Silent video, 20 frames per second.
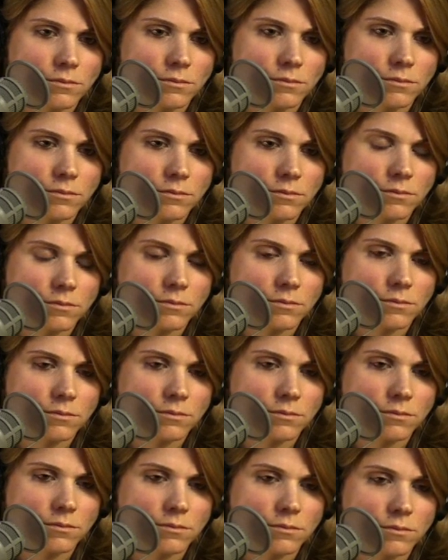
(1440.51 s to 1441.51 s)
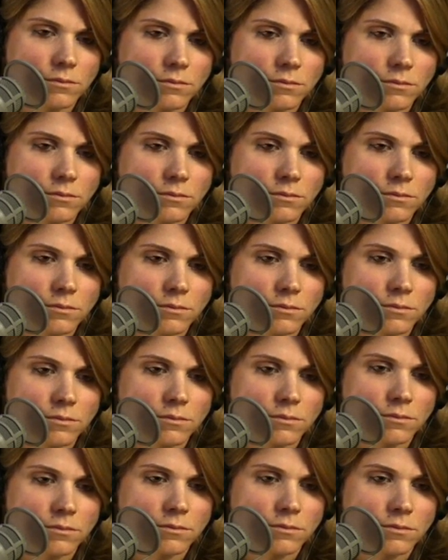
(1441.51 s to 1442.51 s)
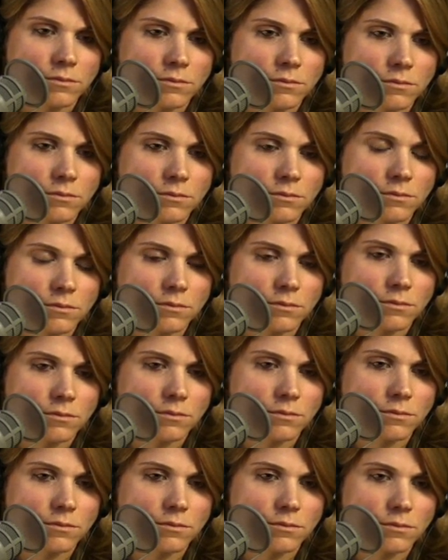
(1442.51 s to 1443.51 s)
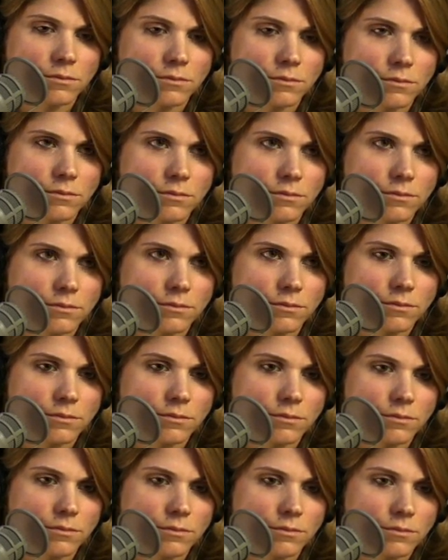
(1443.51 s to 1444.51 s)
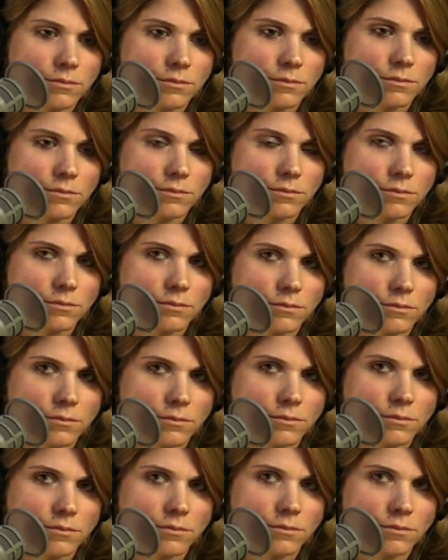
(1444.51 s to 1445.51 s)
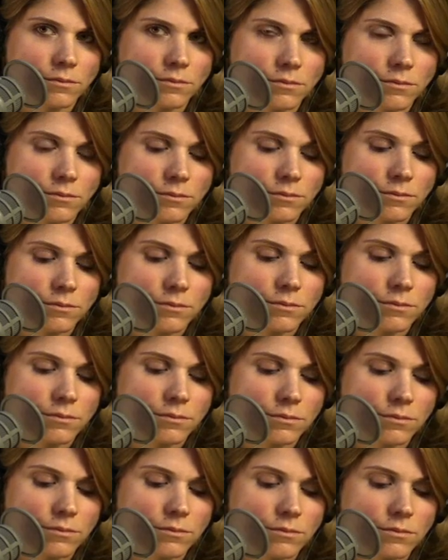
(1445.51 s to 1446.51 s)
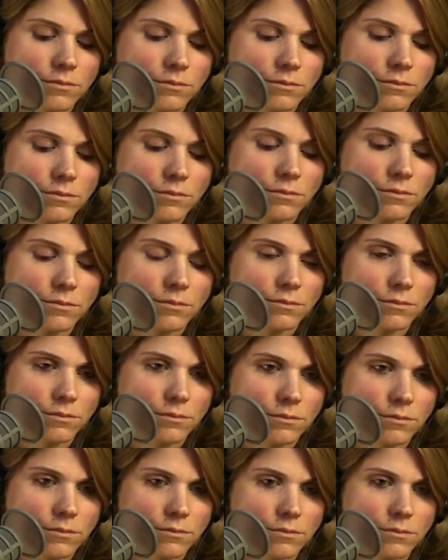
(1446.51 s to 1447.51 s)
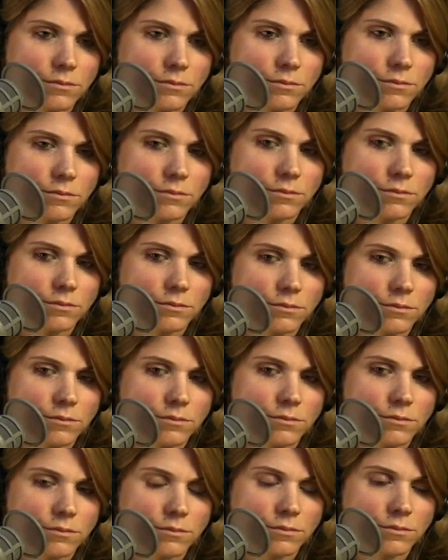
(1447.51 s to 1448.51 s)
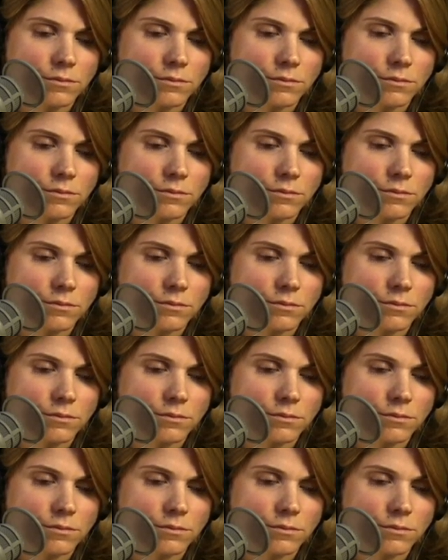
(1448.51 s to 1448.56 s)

[no speech]